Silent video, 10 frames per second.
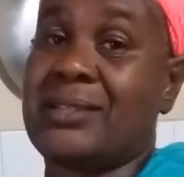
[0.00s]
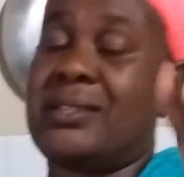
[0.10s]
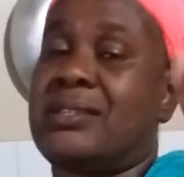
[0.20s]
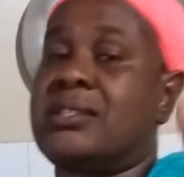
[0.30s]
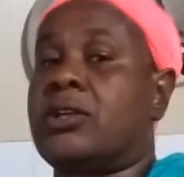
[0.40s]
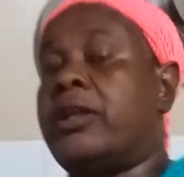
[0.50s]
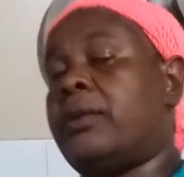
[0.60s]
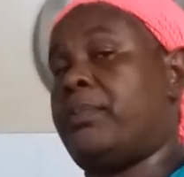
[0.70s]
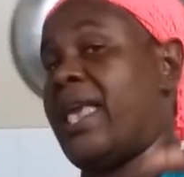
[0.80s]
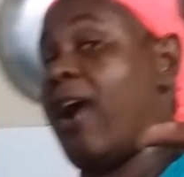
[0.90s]
because this is going
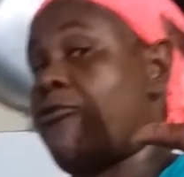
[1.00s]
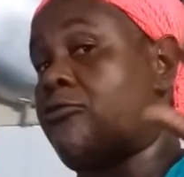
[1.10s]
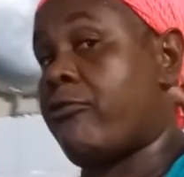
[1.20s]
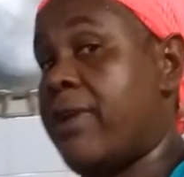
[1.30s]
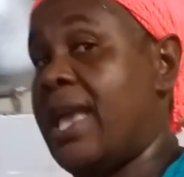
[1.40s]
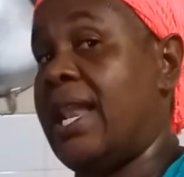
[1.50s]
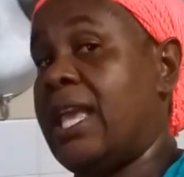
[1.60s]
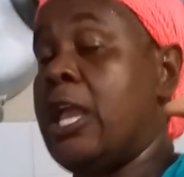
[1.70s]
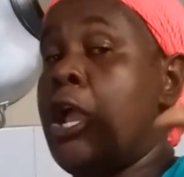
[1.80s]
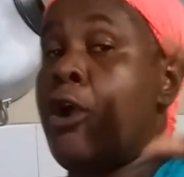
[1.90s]
to be a
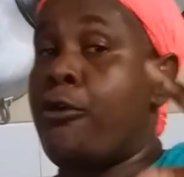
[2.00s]
really,